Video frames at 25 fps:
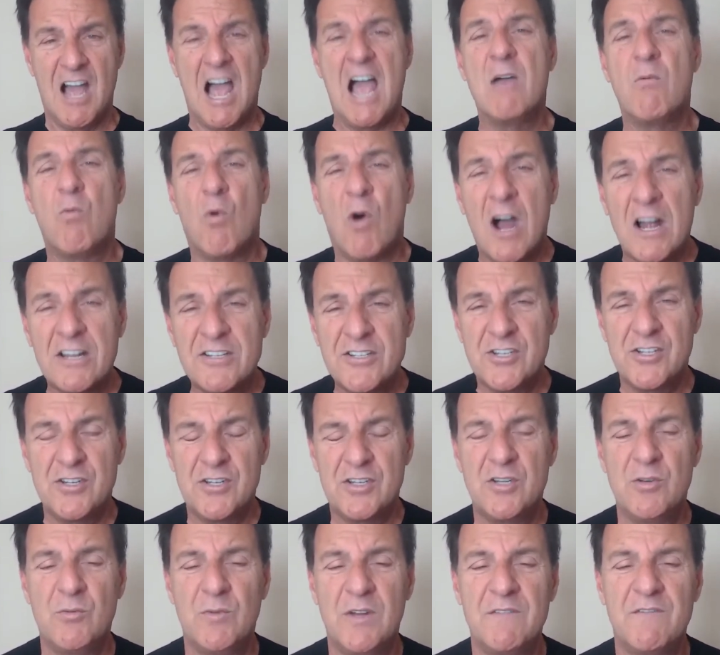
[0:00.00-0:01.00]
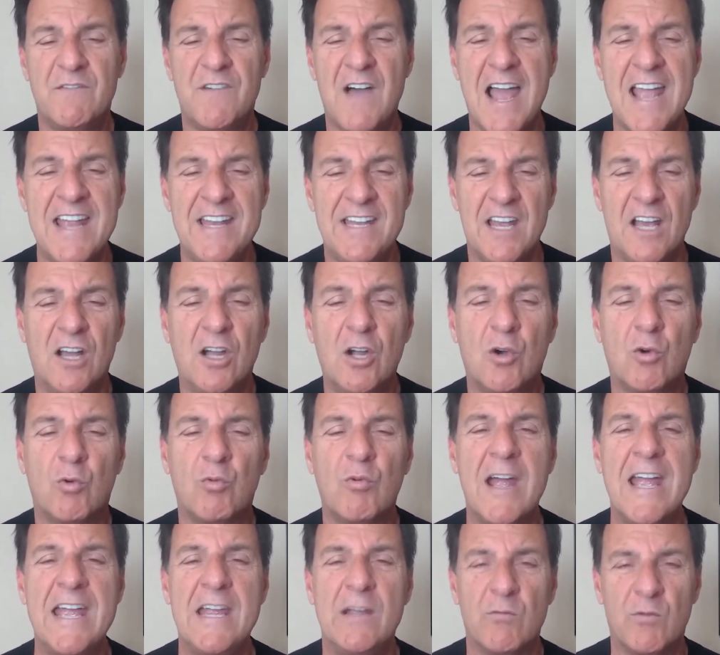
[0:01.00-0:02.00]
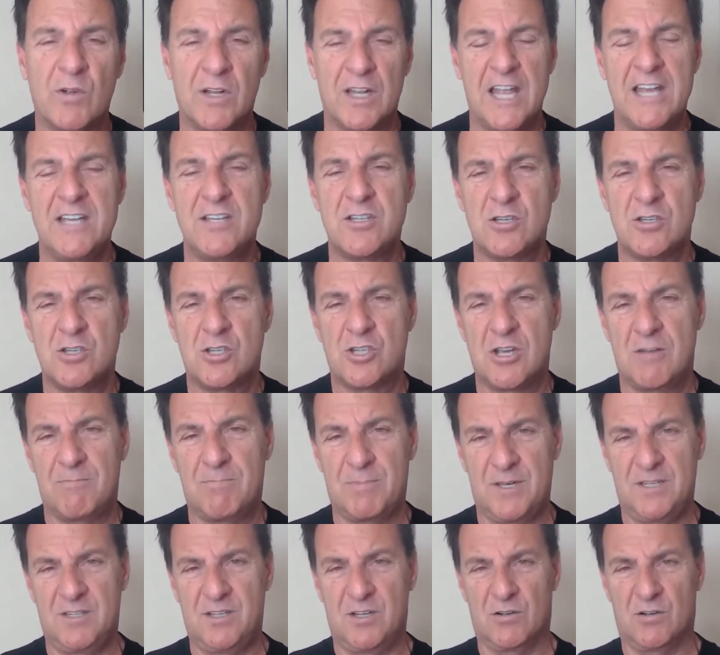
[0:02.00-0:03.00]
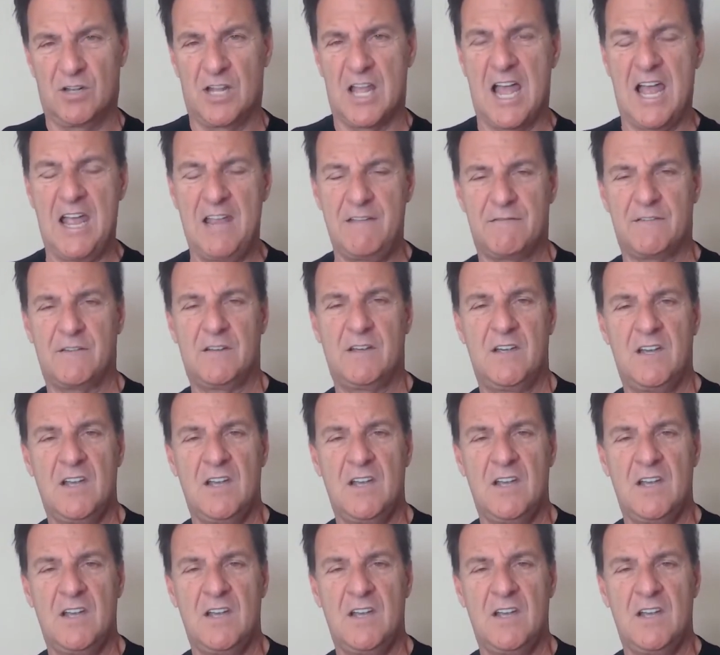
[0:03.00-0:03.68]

I want you to invite a great relationship in your life.